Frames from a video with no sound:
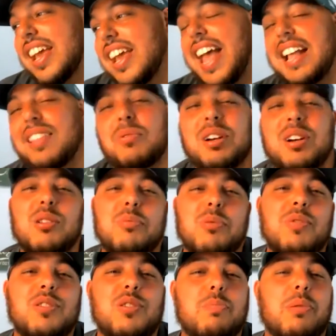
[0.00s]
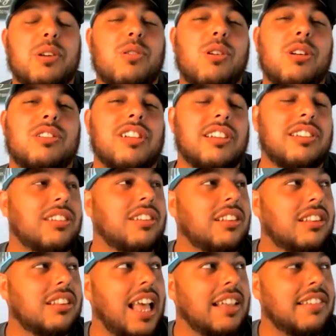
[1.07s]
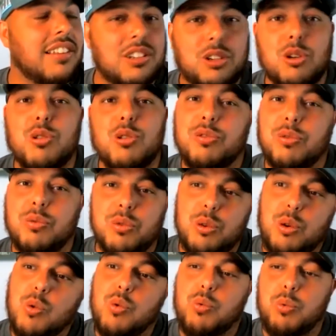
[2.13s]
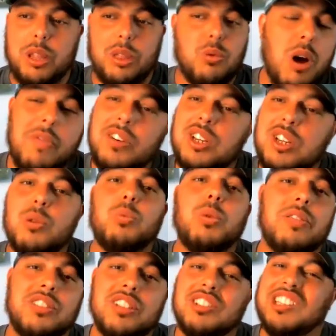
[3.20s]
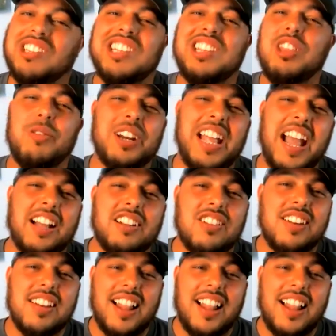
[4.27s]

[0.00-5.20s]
That's one of those movies you put on just as a goof with whoever you're with, just to see their reaction.